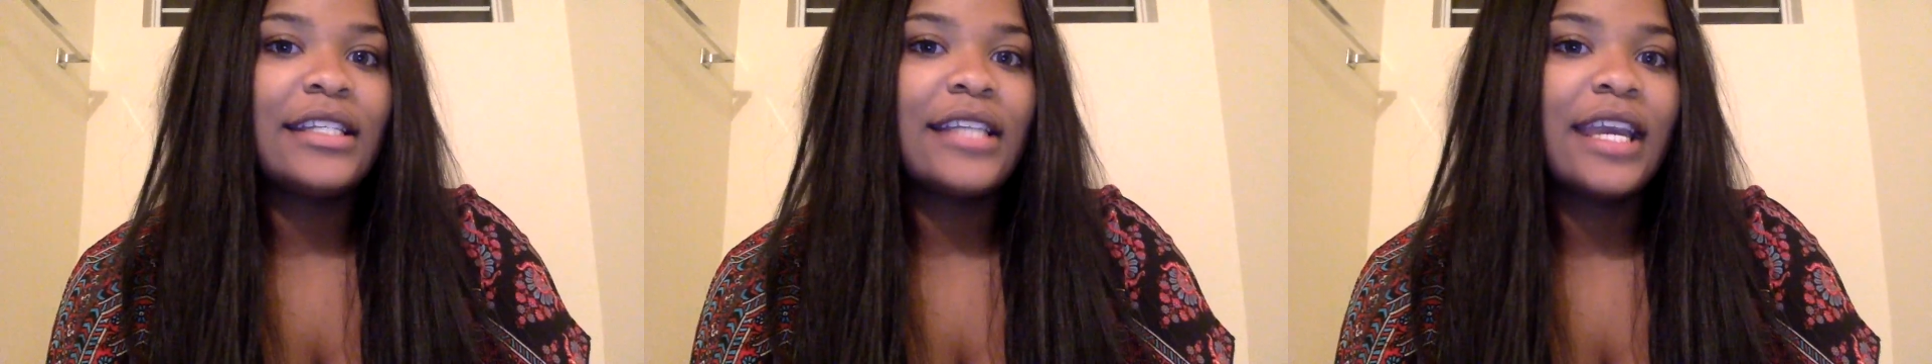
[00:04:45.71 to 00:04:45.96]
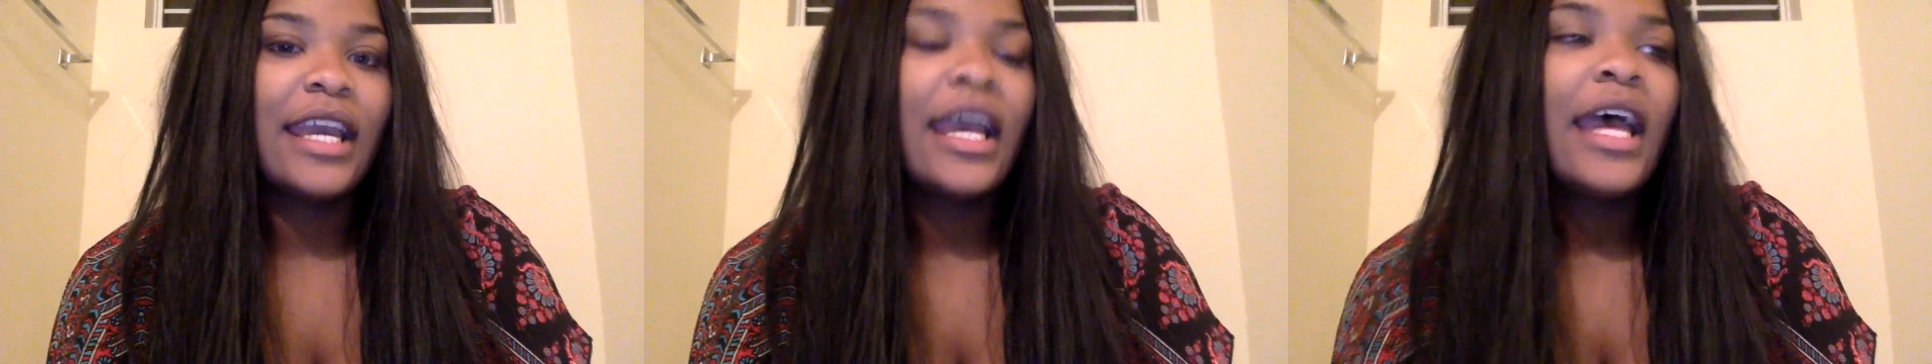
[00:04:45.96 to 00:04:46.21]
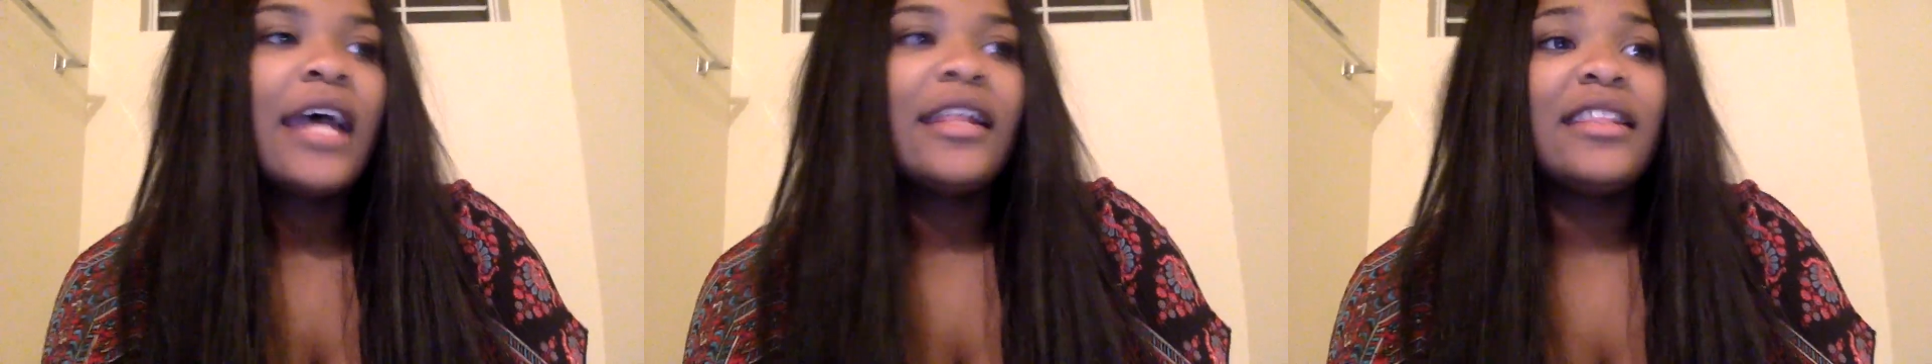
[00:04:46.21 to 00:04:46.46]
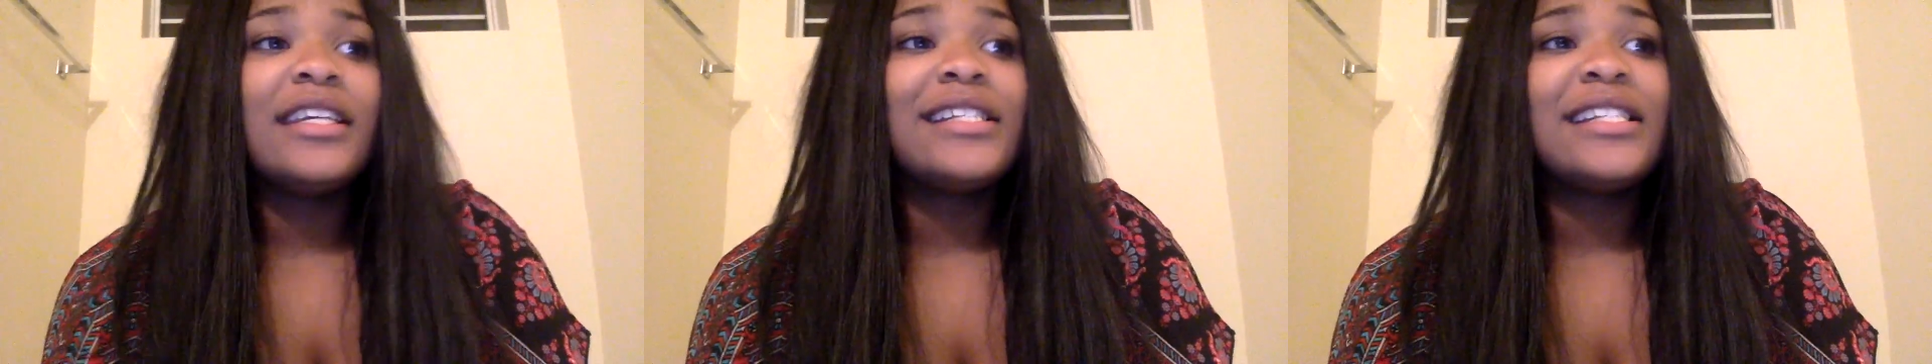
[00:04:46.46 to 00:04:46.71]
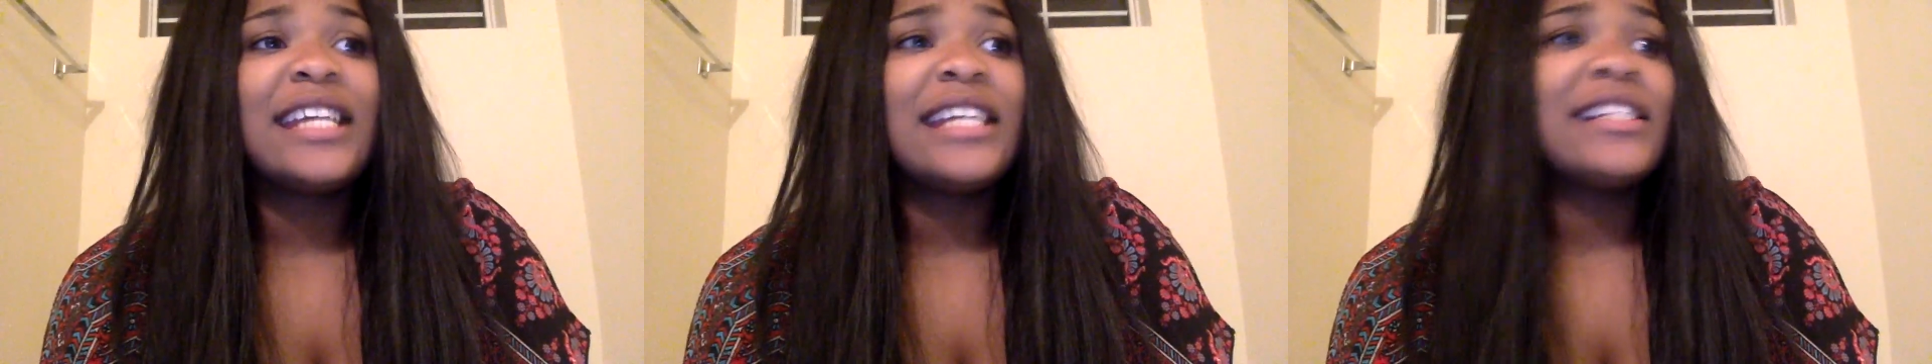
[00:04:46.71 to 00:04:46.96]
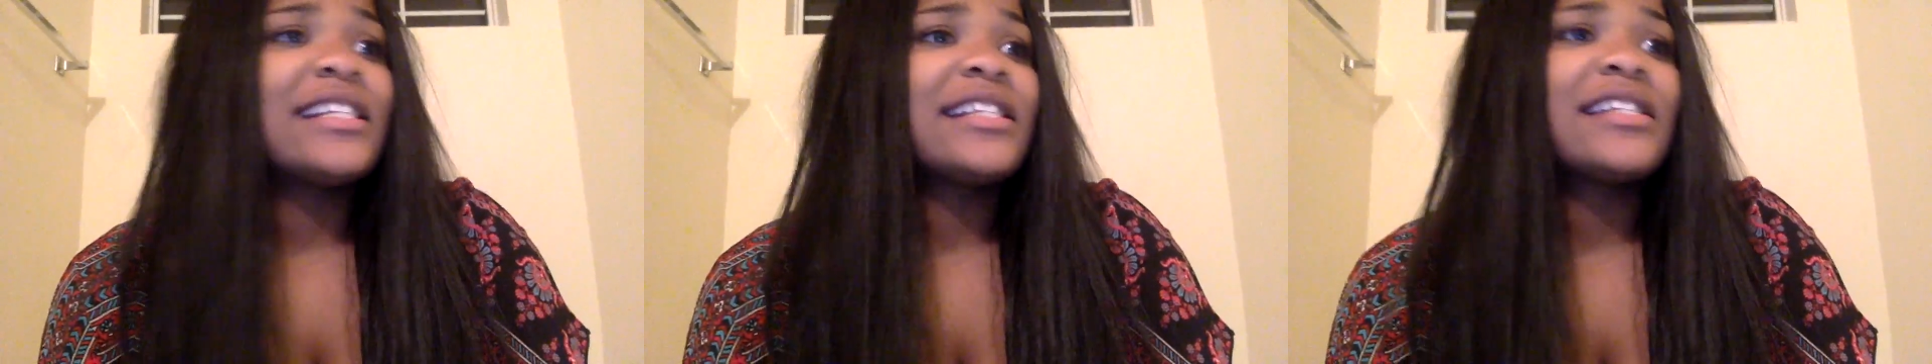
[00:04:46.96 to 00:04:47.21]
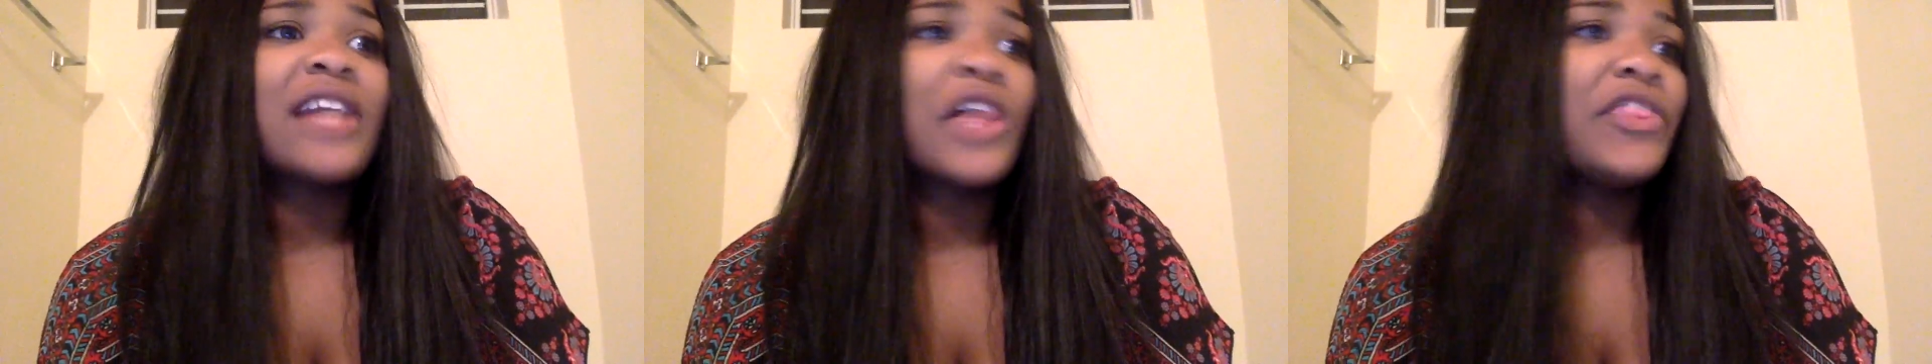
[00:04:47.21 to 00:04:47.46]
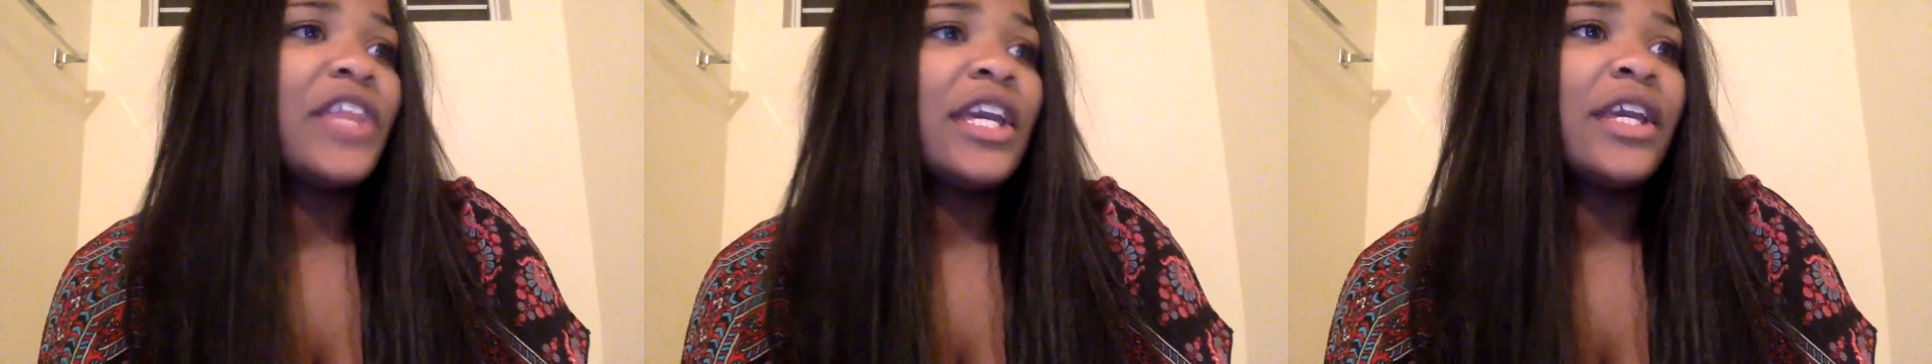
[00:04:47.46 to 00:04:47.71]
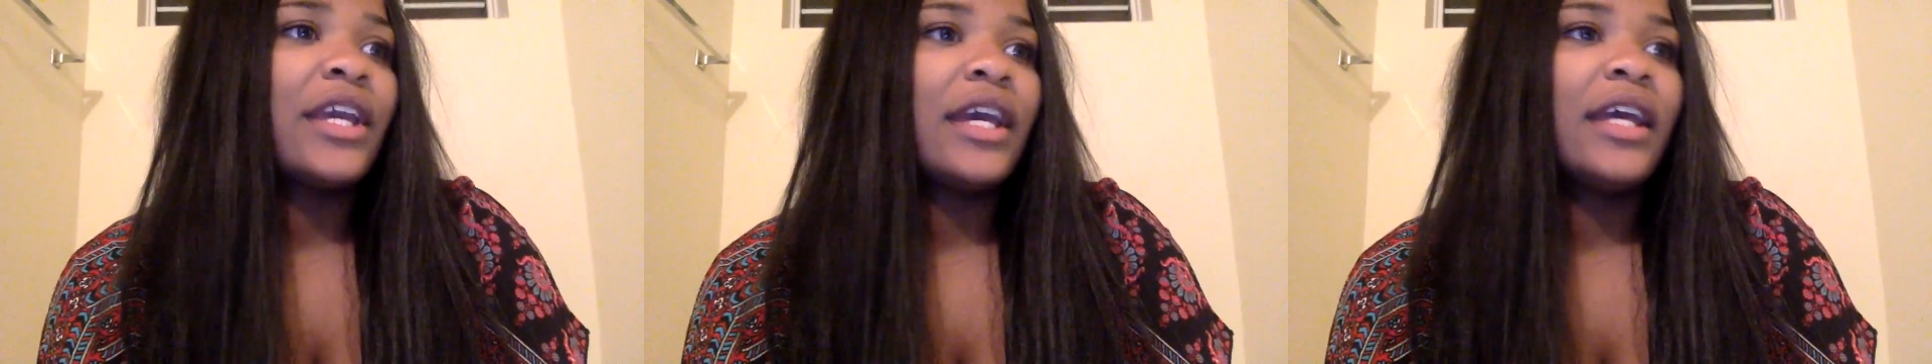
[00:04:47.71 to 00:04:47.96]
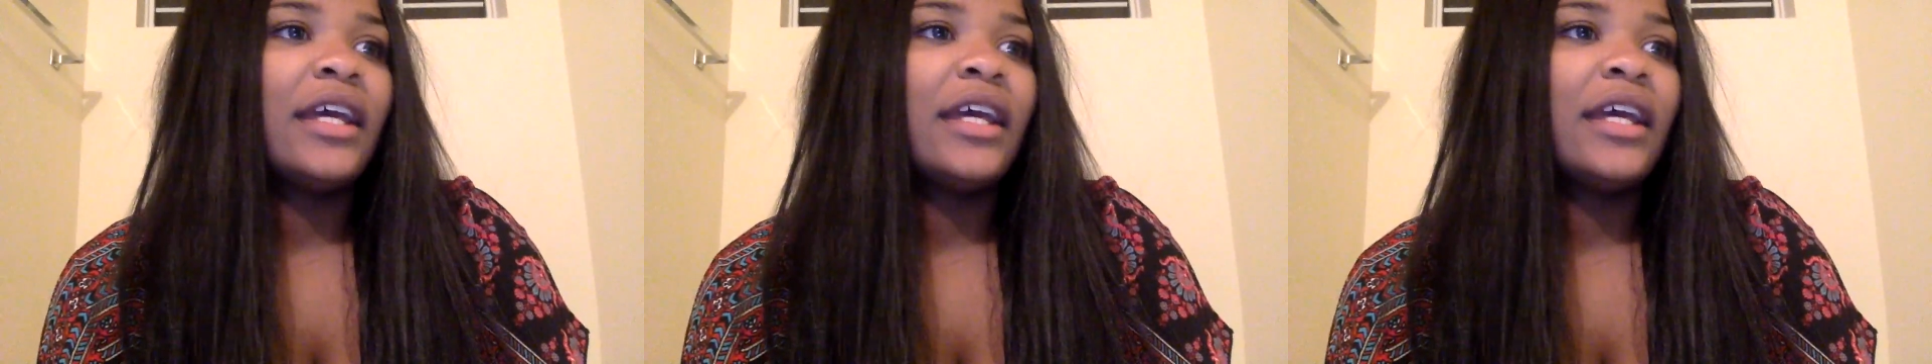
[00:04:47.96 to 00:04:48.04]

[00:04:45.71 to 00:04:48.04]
say these days it's nothing.